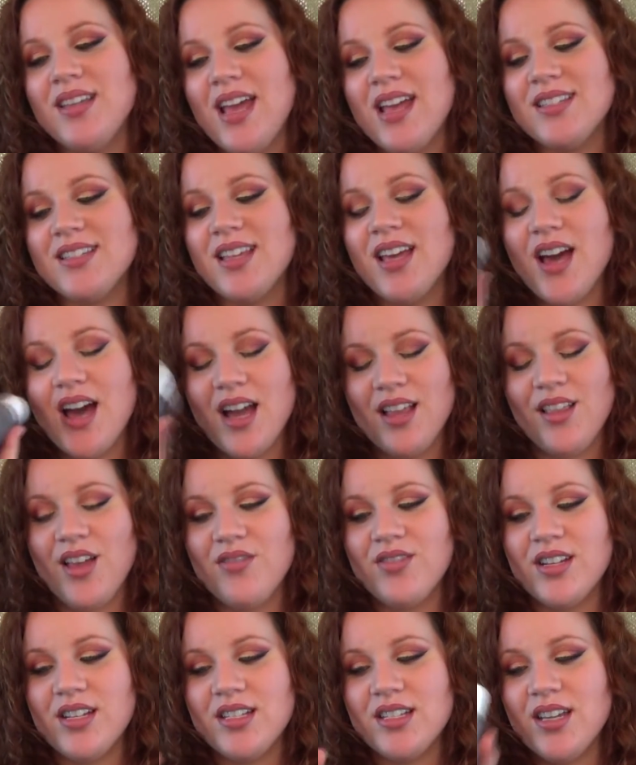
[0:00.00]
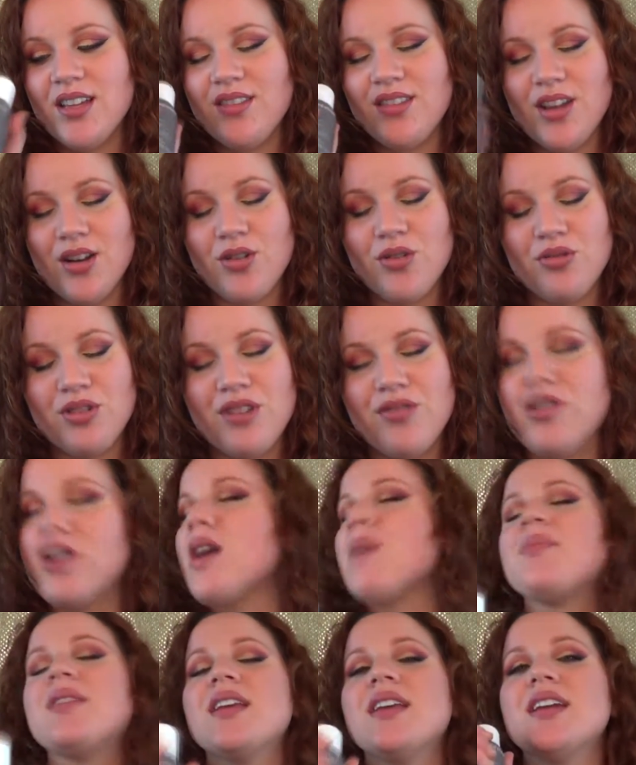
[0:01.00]
Yes, I loved it. They're a cruelty-free
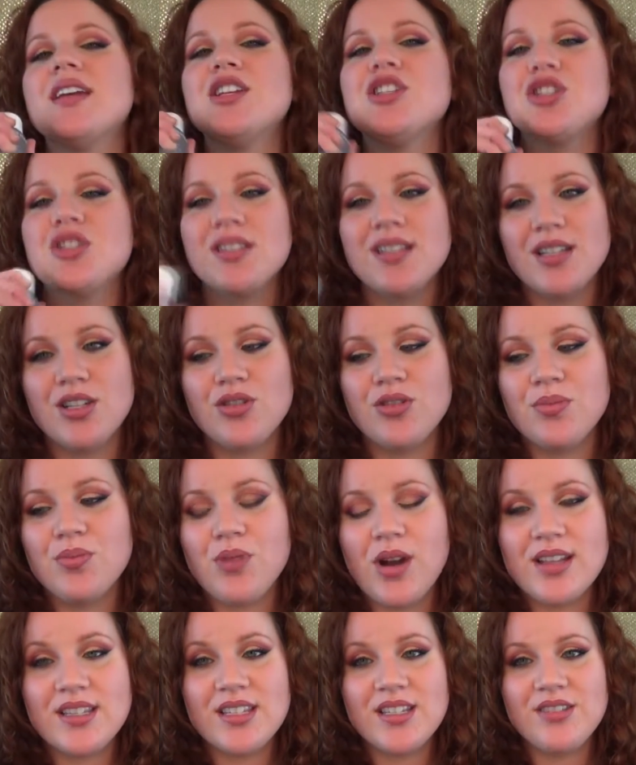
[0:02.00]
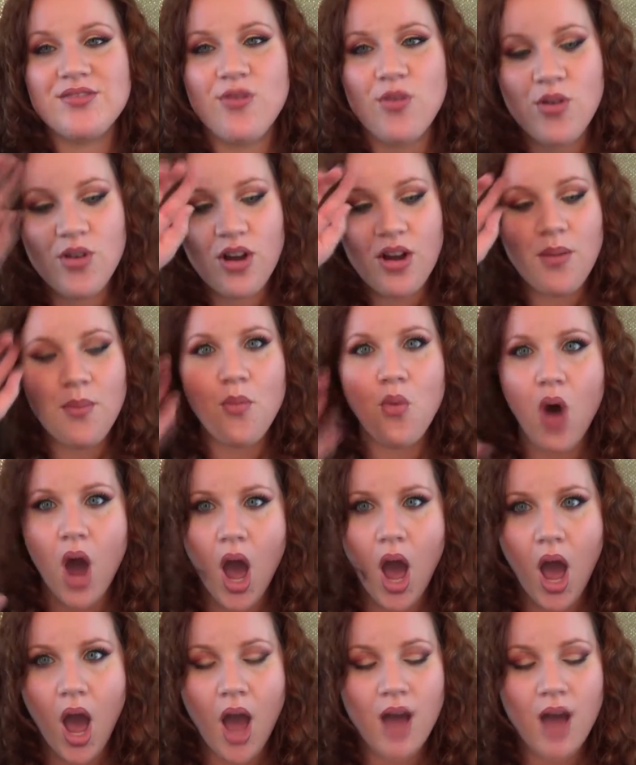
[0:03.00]
company. It's just a little pricey for moi.